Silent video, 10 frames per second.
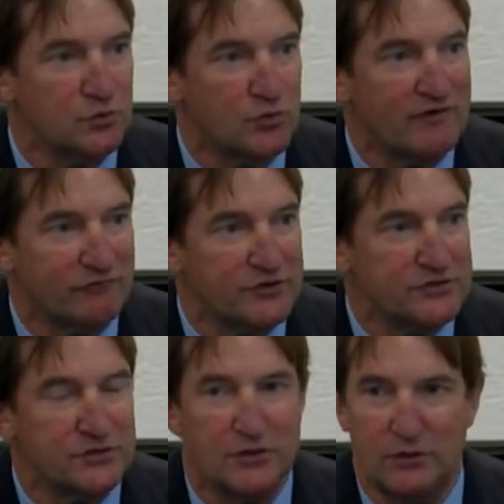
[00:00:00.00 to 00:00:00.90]

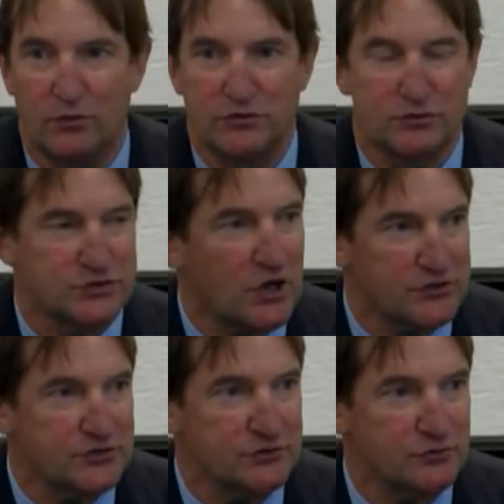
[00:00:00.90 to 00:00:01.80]
reference, which was
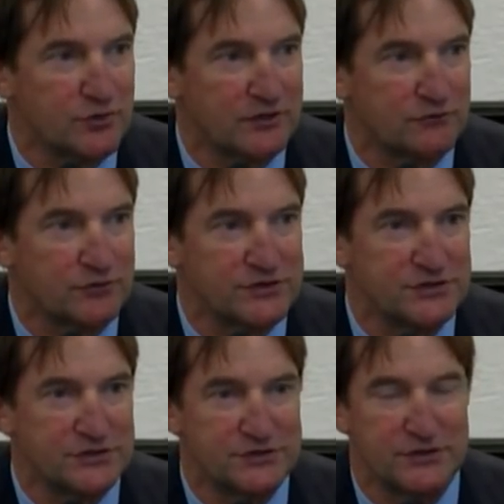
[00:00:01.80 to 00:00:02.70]
also directory
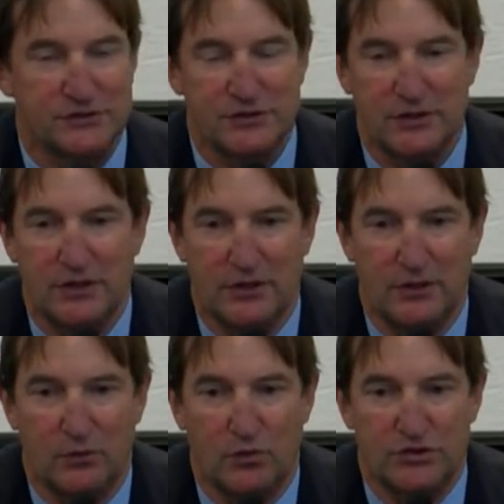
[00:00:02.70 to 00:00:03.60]
assistance,
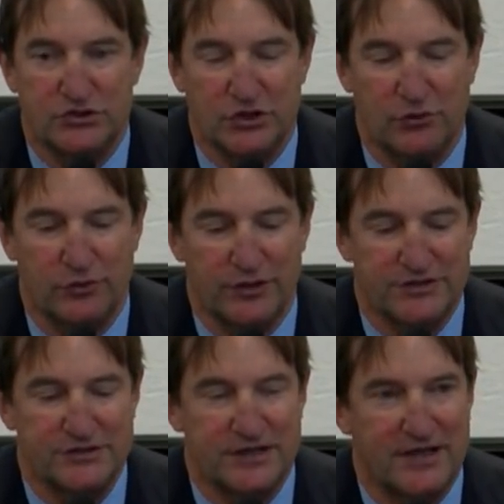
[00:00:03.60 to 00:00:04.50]
which showed
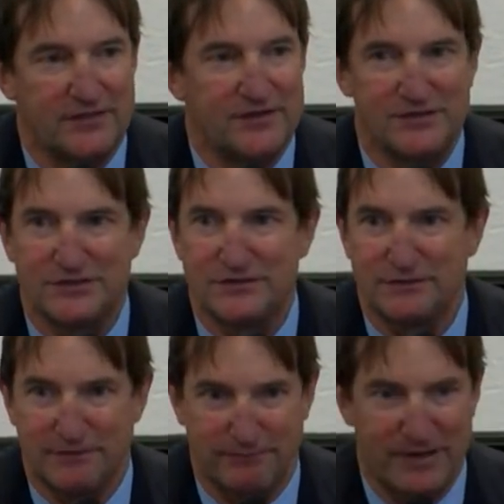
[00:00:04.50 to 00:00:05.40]
us that this
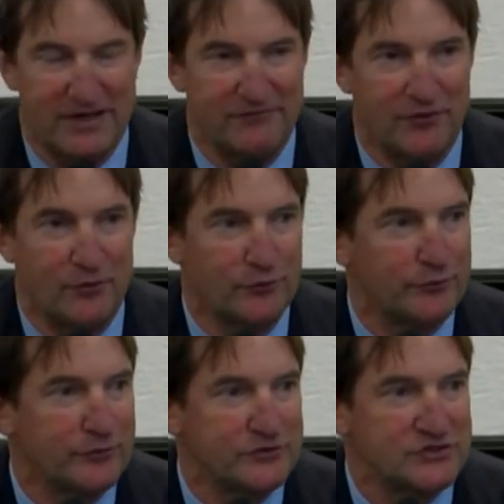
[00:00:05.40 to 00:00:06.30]

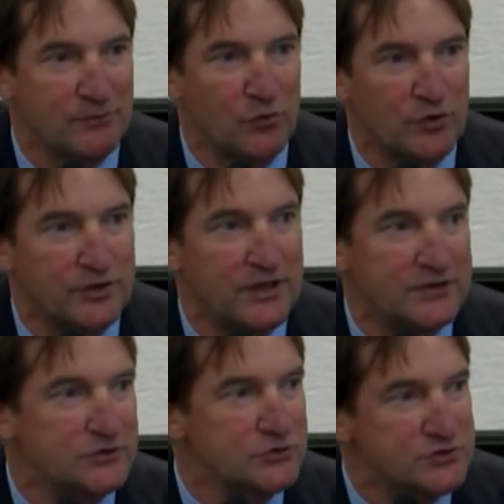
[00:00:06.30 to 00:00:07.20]
payphone, someone
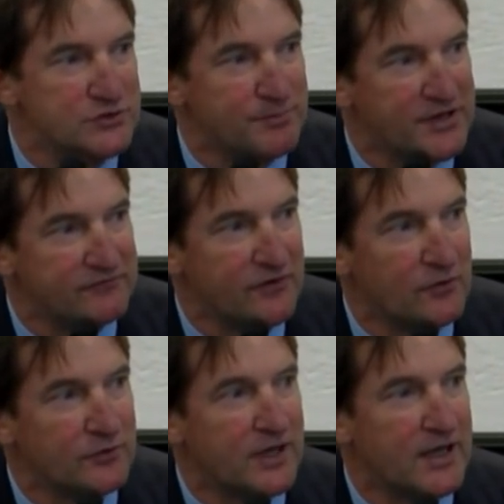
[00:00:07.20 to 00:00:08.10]
had used the
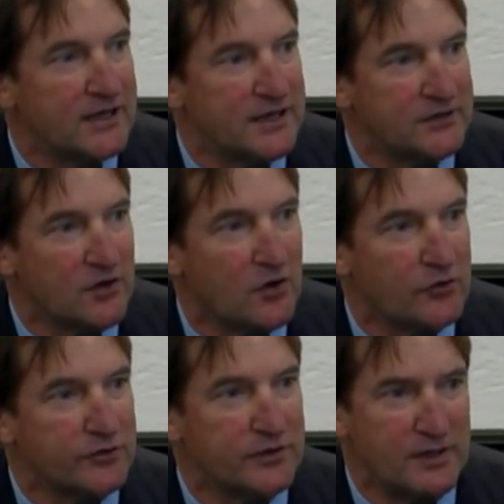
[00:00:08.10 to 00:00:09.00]
payphone and had
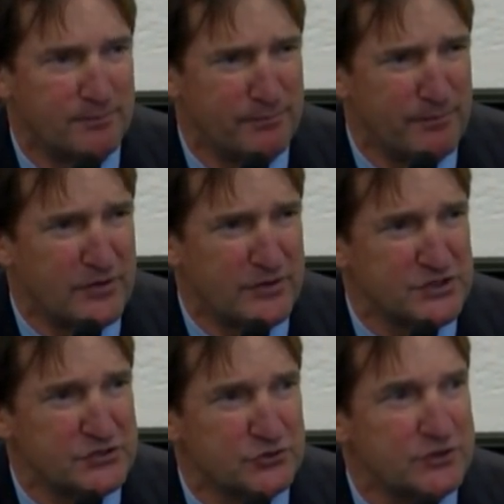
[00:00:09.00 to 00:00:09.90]
called
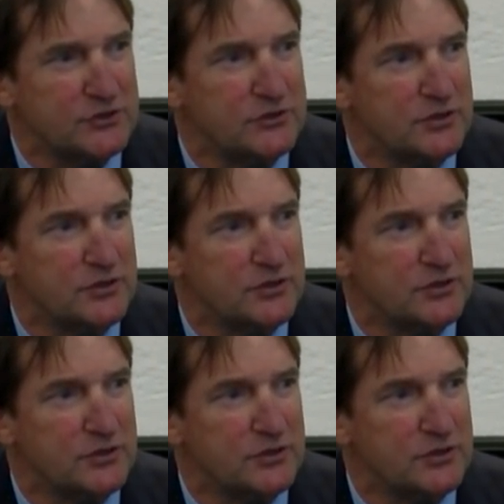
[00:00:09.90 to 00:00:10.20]
essentially